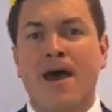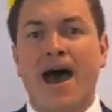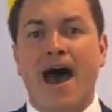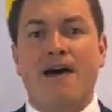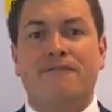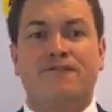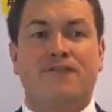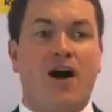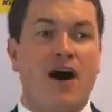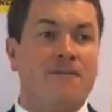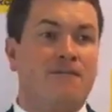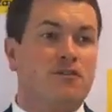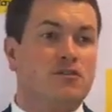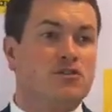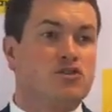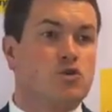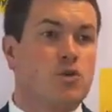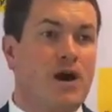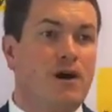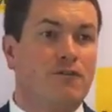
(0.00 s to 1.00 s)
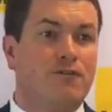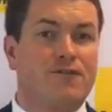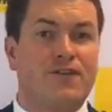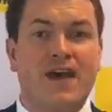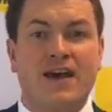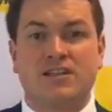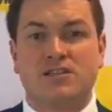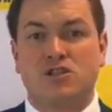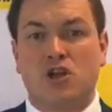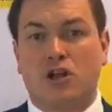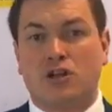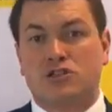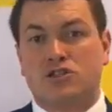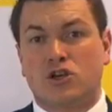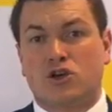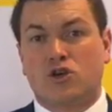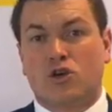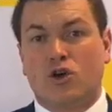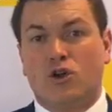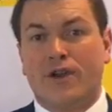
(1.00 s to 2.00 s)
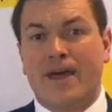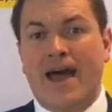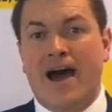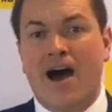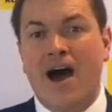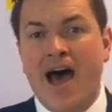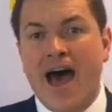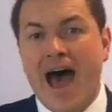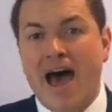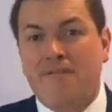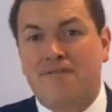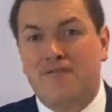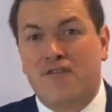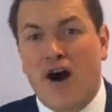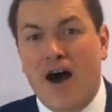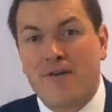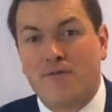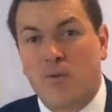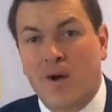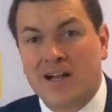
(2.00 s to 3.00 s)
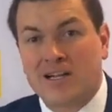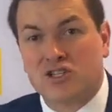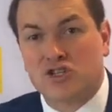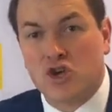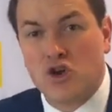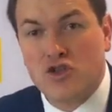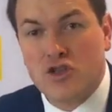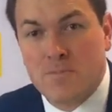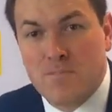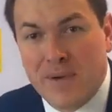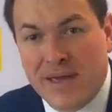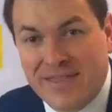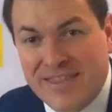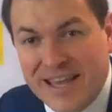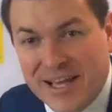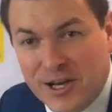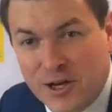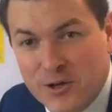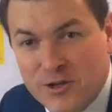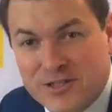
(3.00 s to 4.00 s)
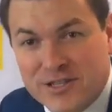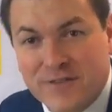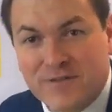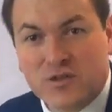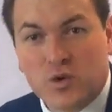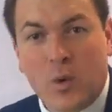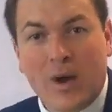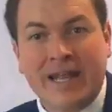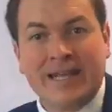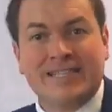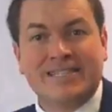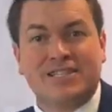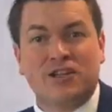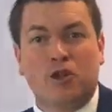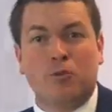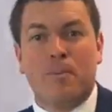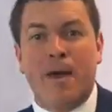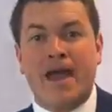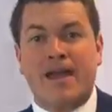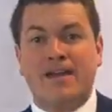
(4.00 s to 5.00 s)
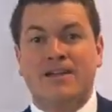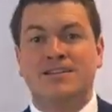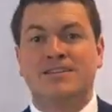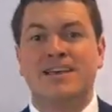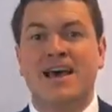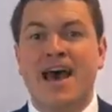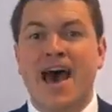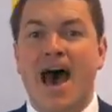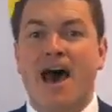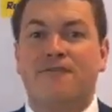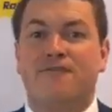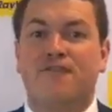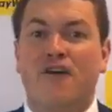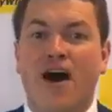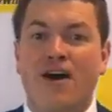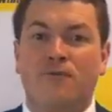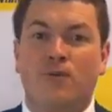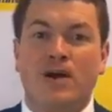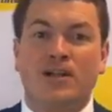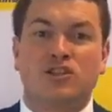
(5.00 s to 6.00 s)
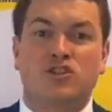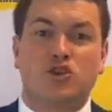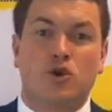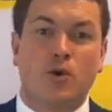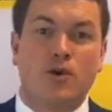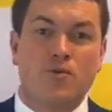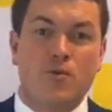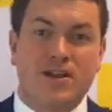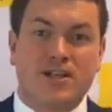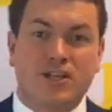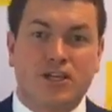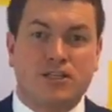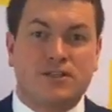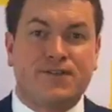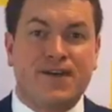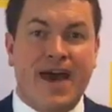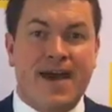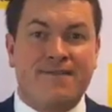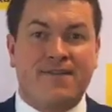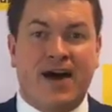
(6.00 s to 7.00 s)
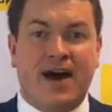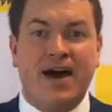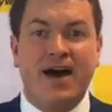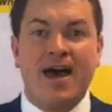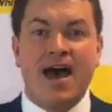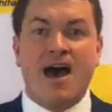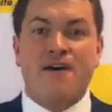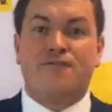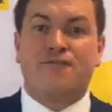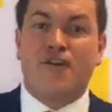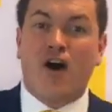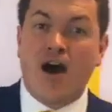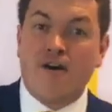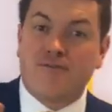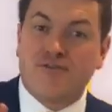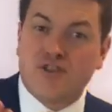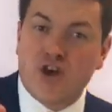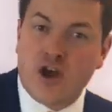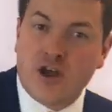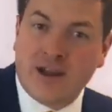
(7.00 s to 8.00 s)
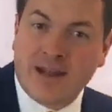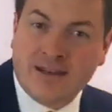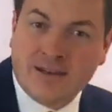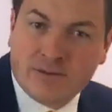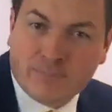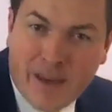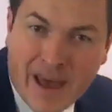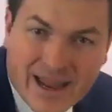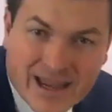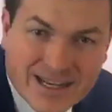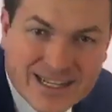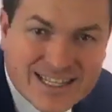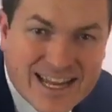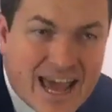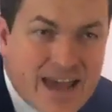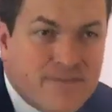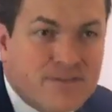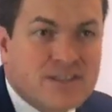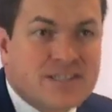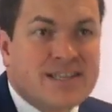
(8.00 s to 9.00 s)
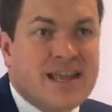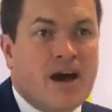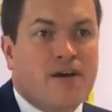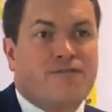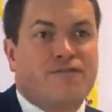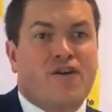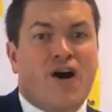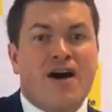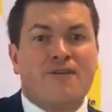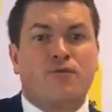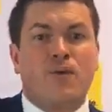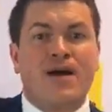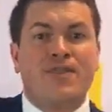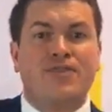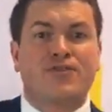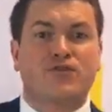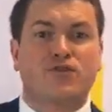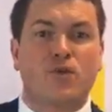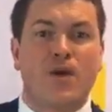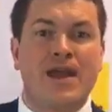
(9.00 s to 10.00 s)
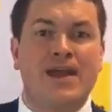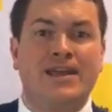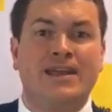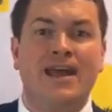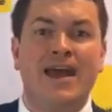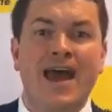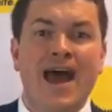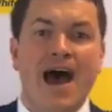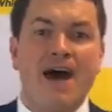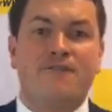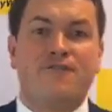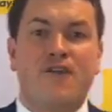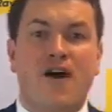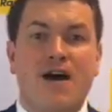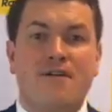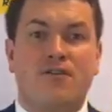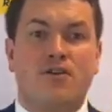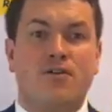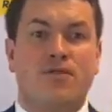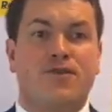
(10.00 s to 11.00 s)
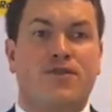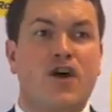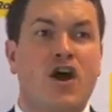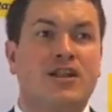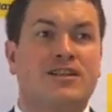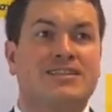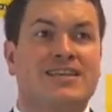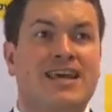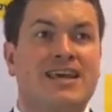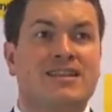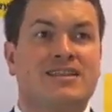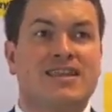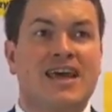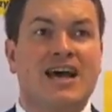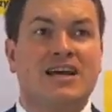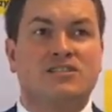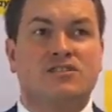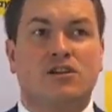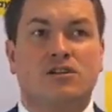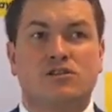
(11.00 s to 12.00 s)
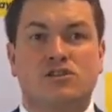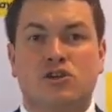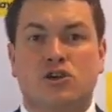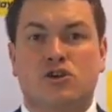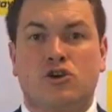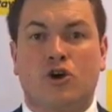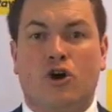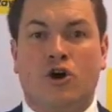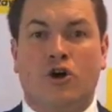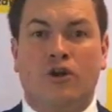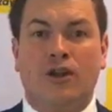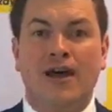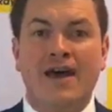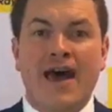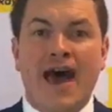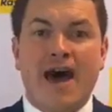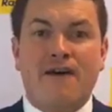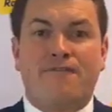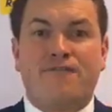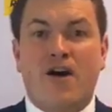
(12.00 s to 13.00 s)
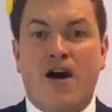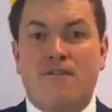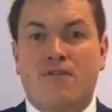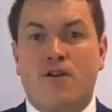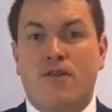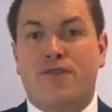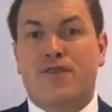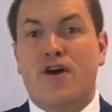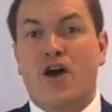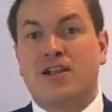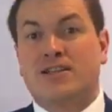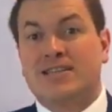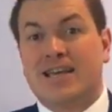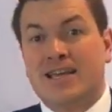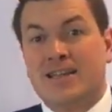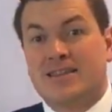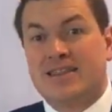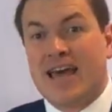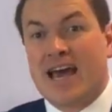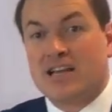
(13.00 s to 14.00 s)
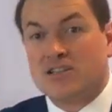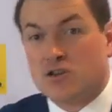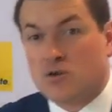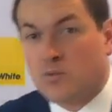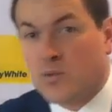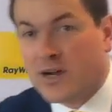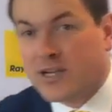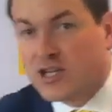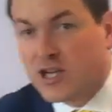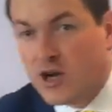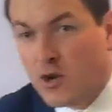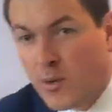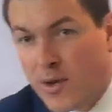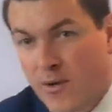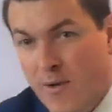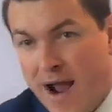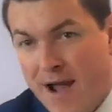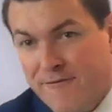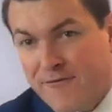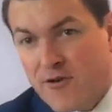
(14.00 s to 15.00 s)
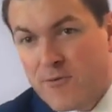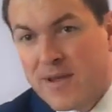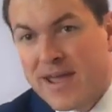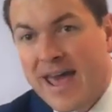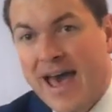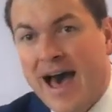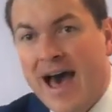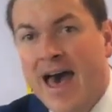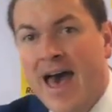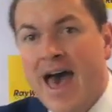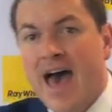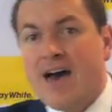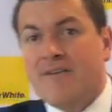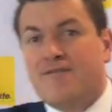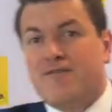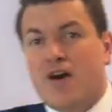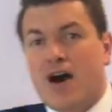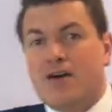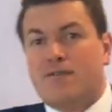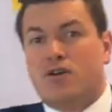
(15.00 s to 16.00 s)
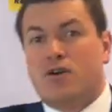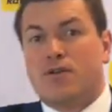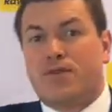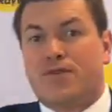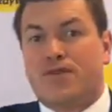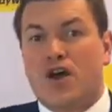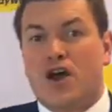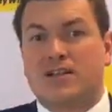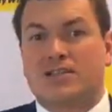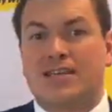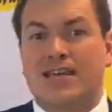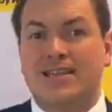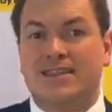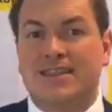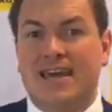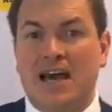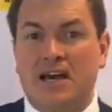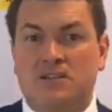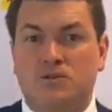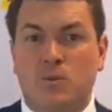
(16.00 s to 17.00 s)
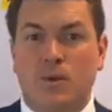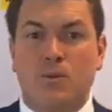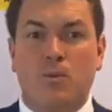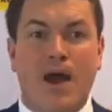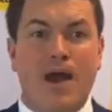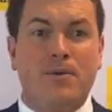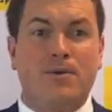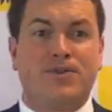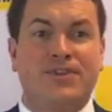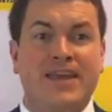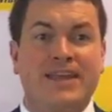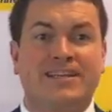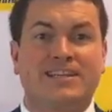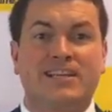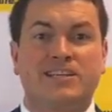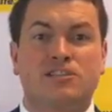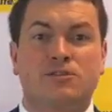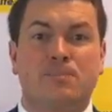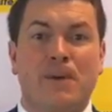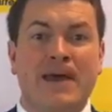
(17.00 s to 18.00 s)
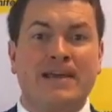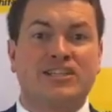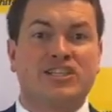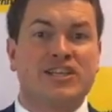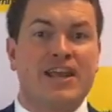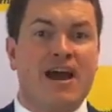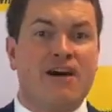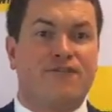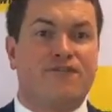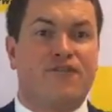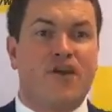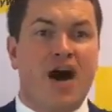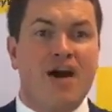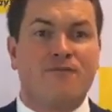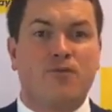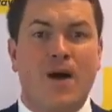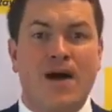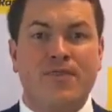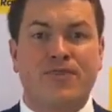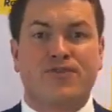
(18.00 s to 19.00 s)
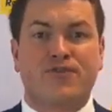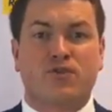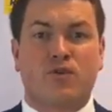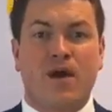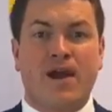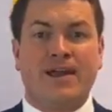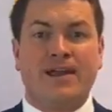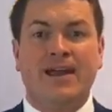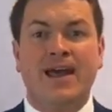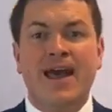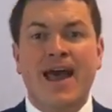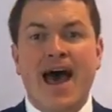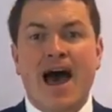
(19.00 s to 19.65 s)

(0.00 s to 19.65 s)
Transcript: At $512,000 a call now. At 512 the bid. The elusive 20 still beckons. At 512 in Richard's favour. At 513, back in Davis now. 513. At $513,000 a call. At 513,000, Richard, a winner out from here. At 513,000, we wait with anticipation out. 513.